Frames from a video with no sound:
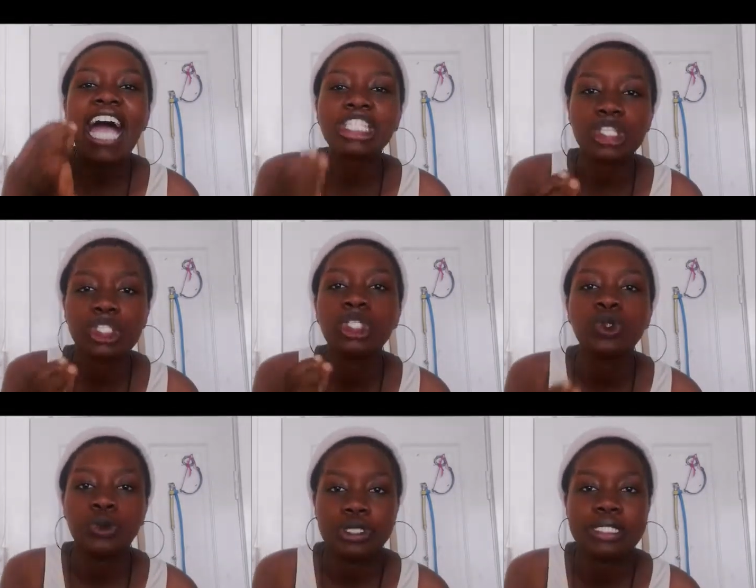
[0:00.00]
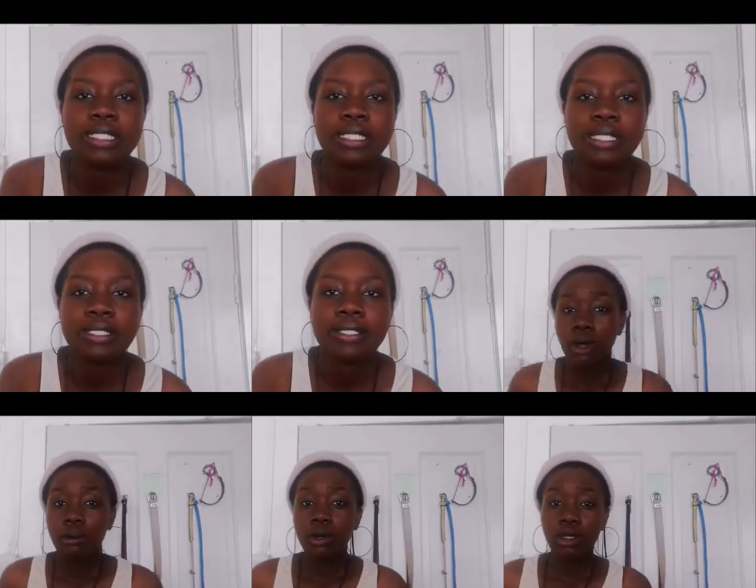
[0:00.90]
attitudes.
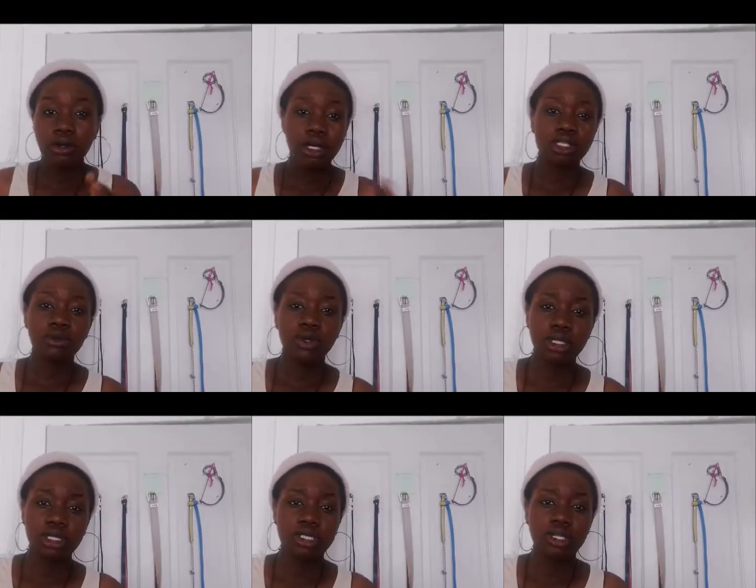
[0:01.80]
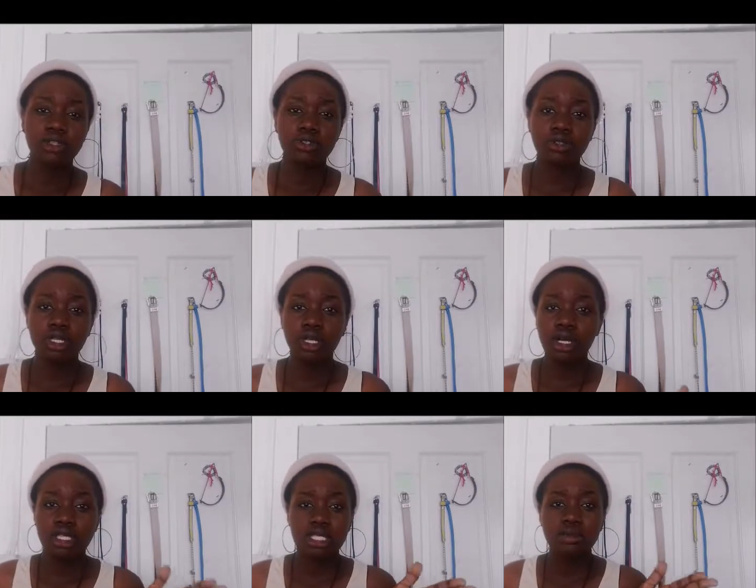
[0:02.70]
But across the board in this country,
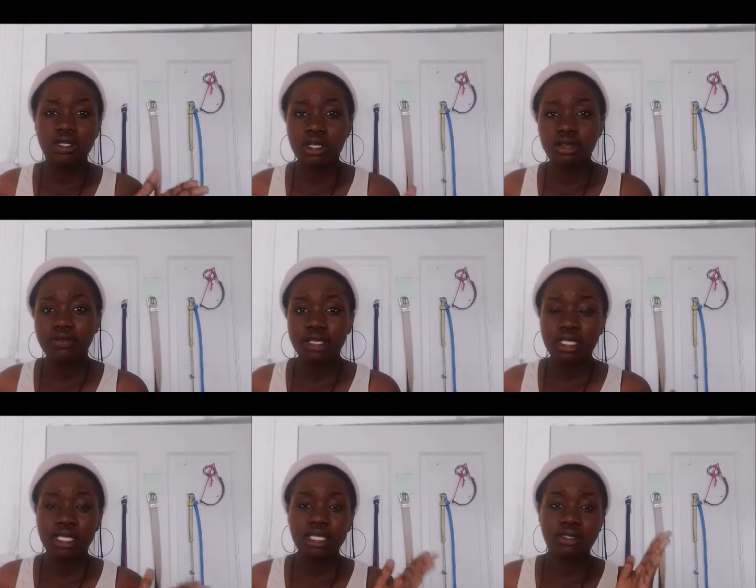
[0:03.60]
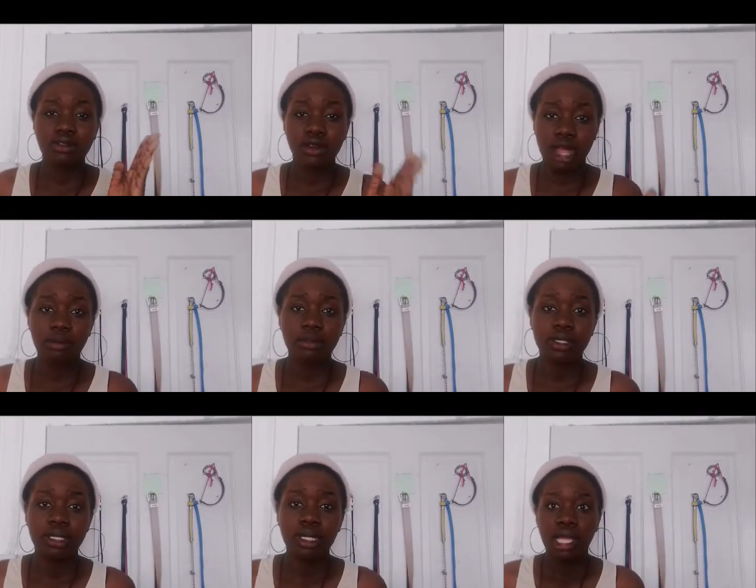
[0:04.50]
customer service is crap.
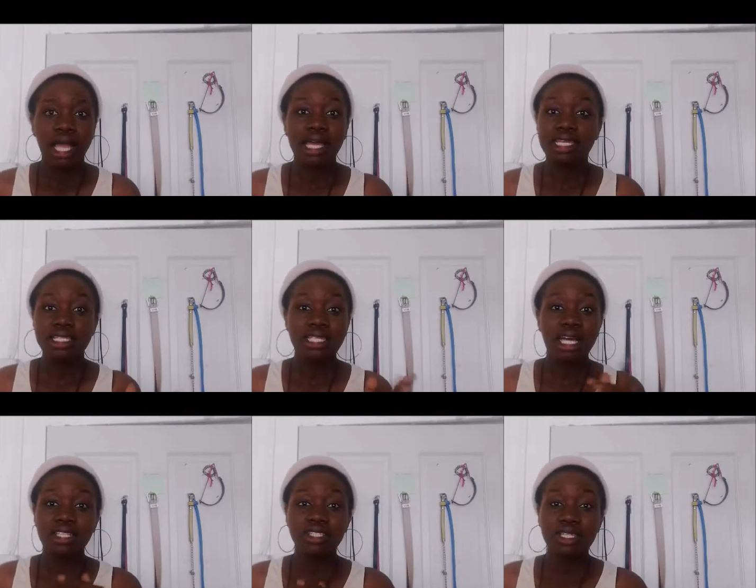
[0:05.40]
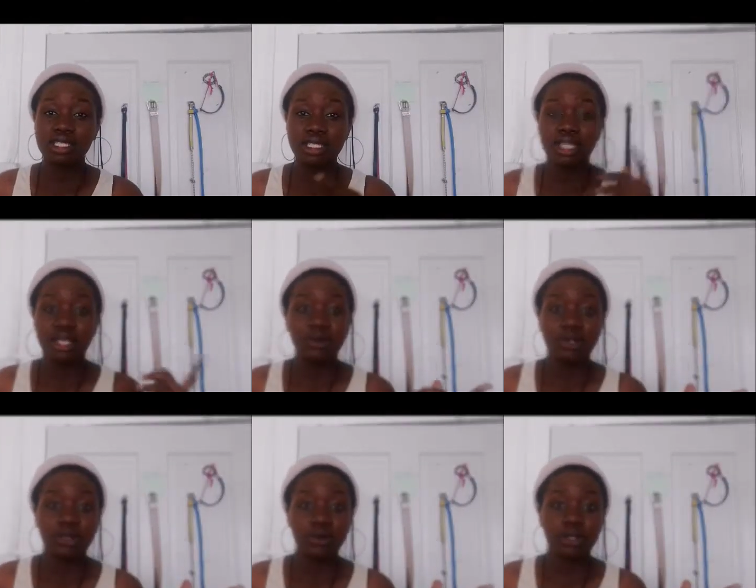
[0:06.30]
And it's not just
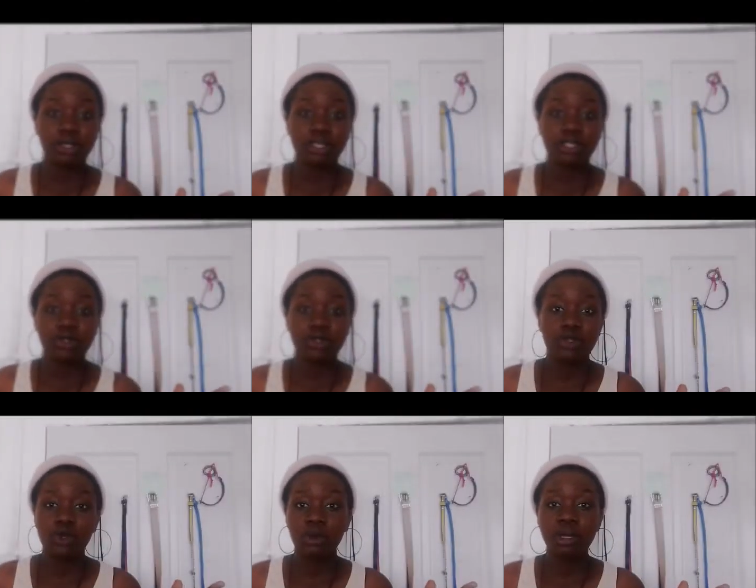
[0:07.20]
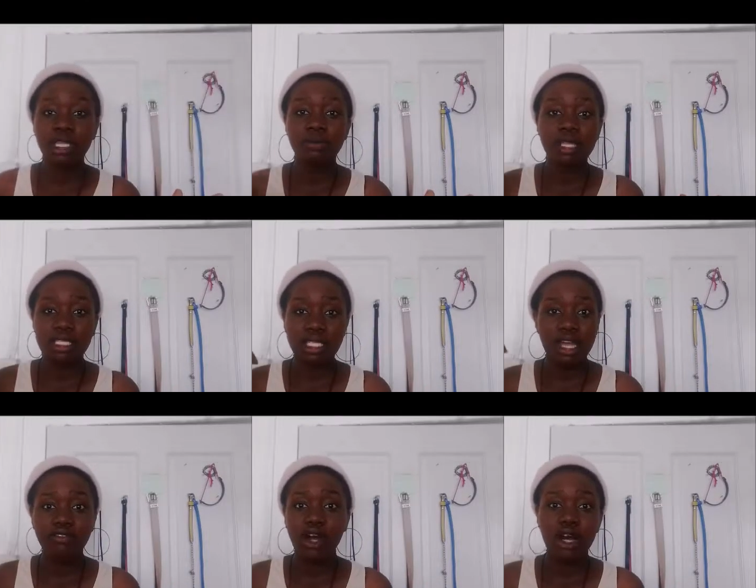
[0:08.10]
so many places
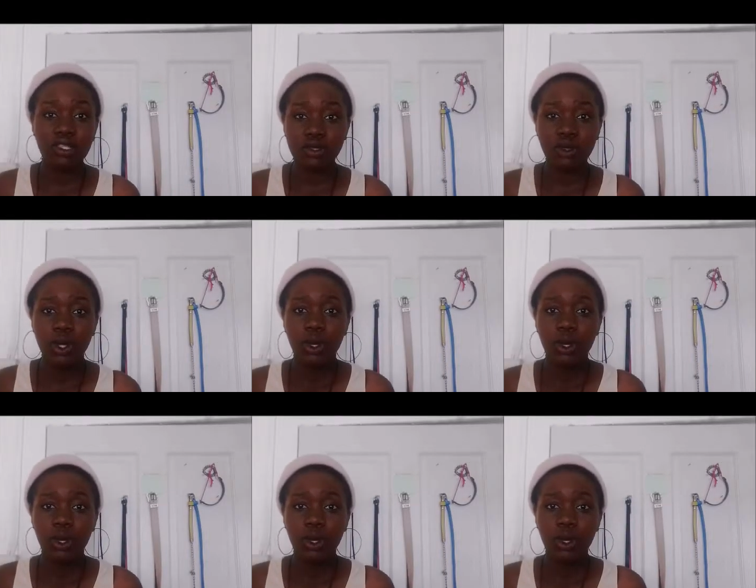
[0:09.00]
that I've gone to